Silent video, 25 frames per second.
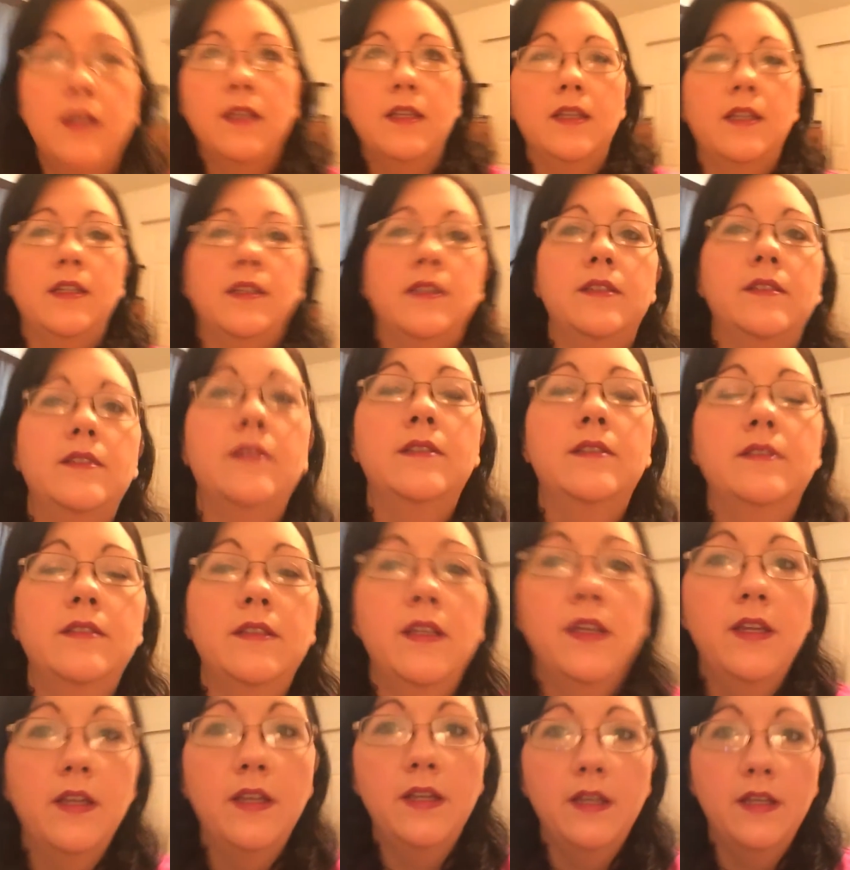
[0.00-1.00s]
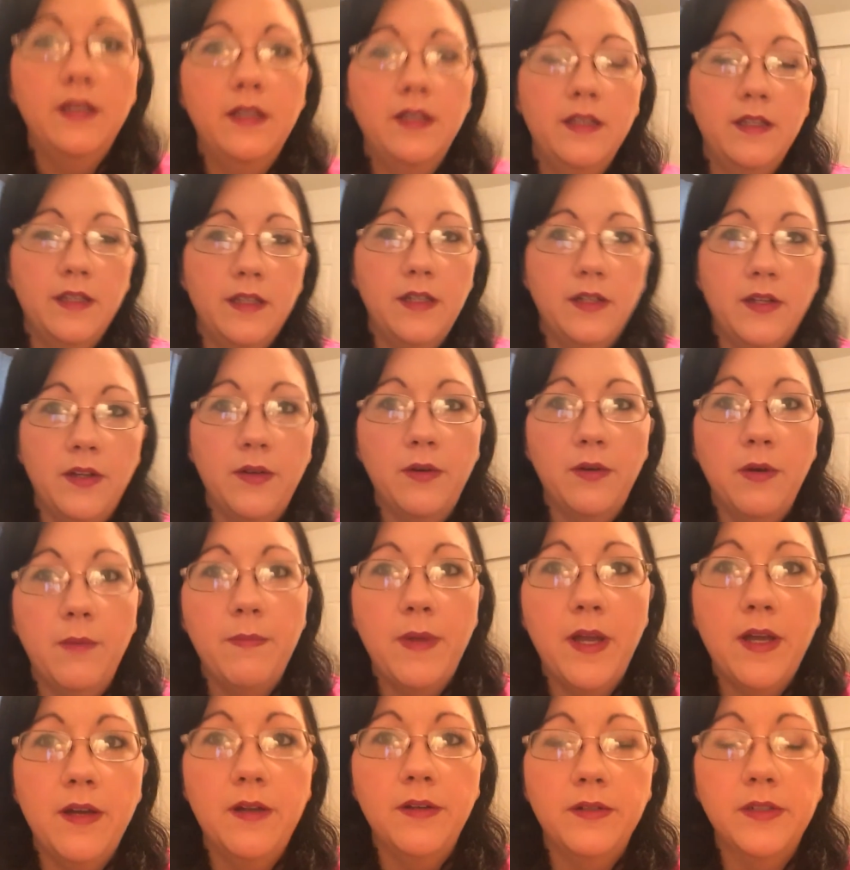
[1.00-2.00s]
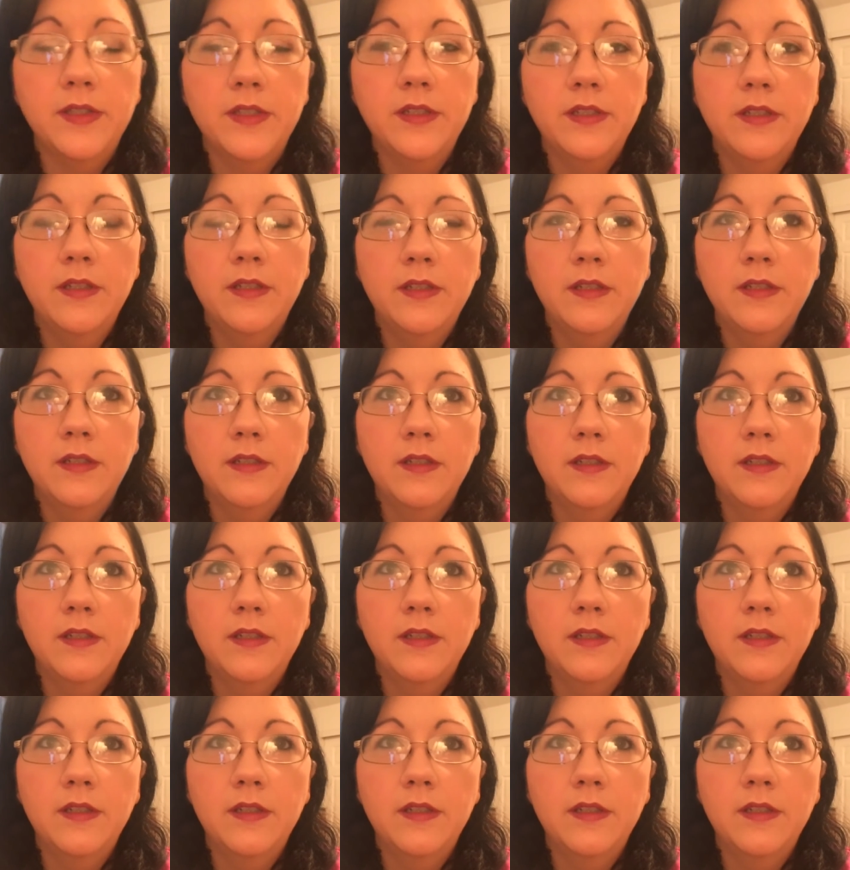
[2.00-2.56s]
it's you know about